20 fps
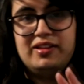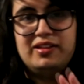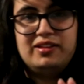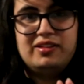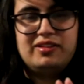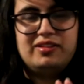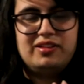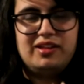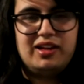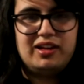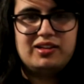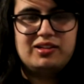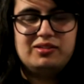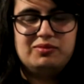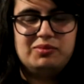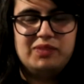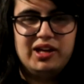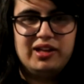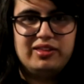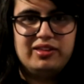
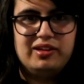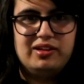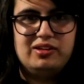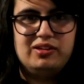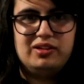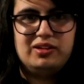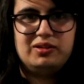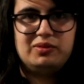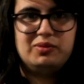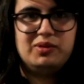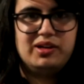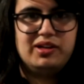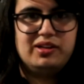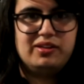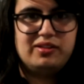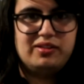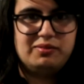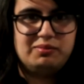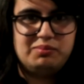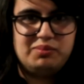Second method
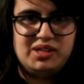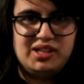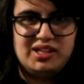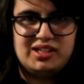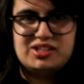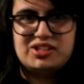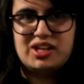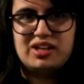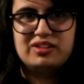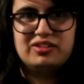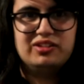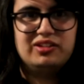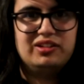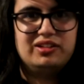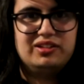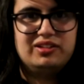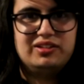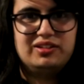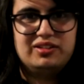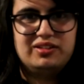was being gentle.
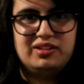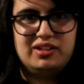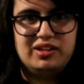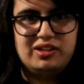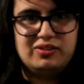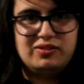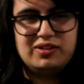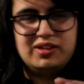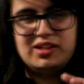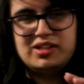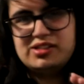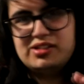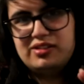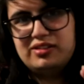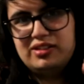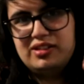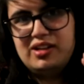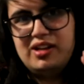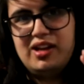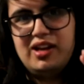You know,
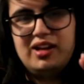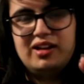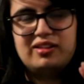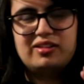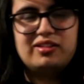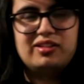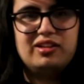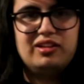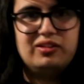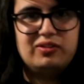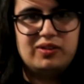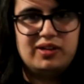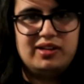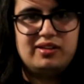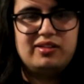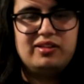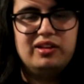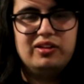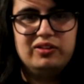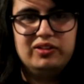just
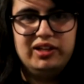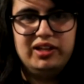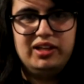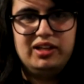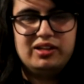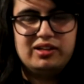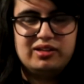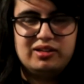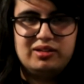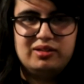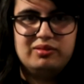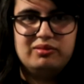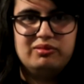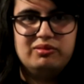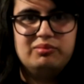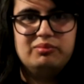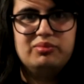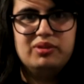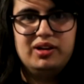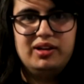accelerate slowly,
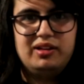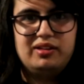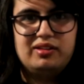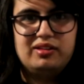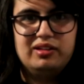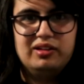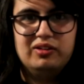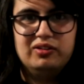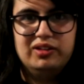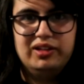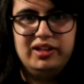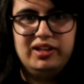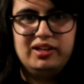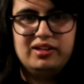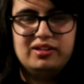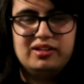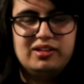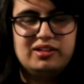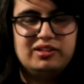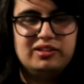brake
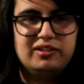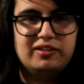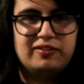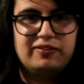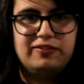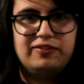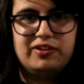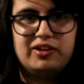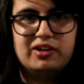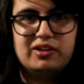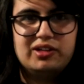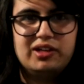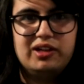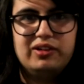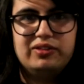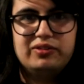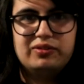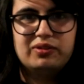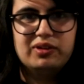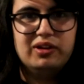slowly, look far
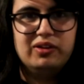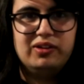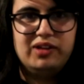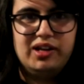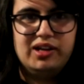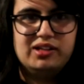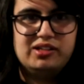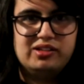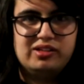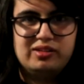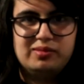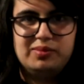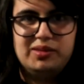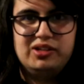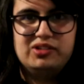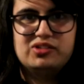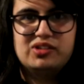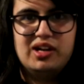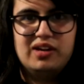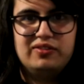down the road,
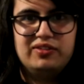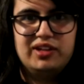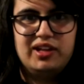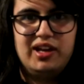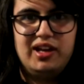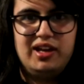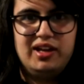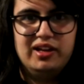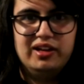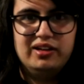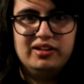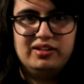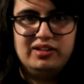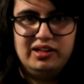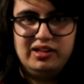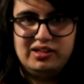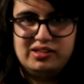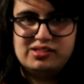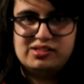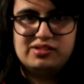anticipate traffic ahead,
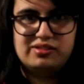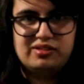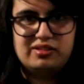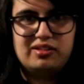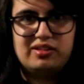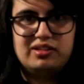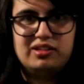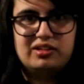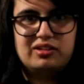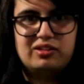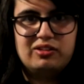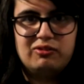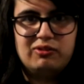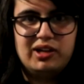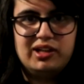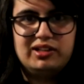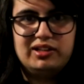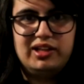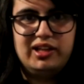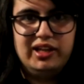and just stick to the
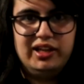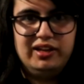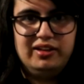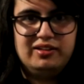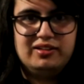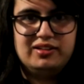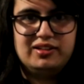right lane.